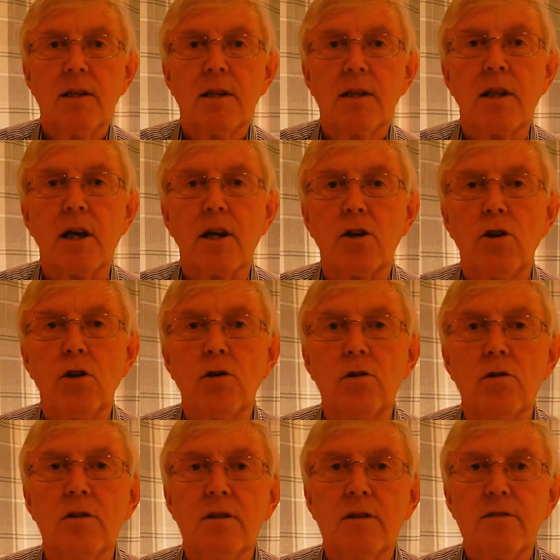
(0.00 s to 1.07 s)
Thank
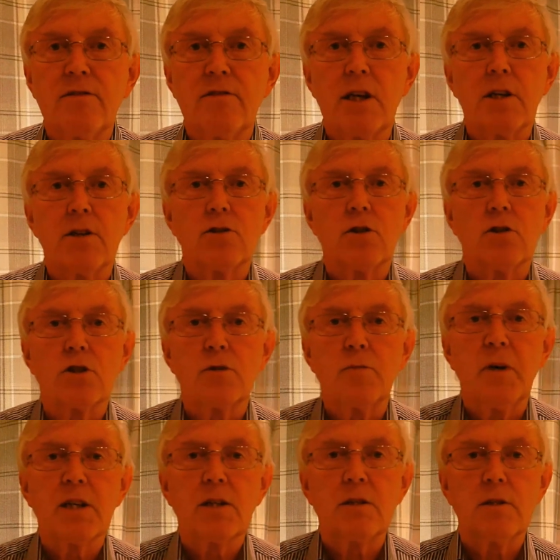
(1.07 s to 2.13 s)
you, fellow
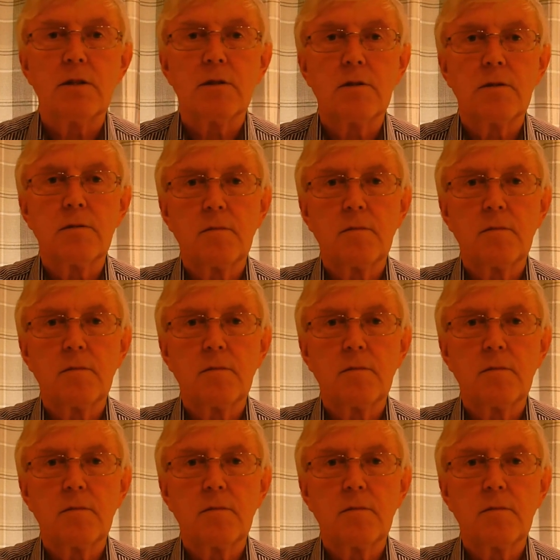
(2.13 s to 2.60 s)
Toastmasters.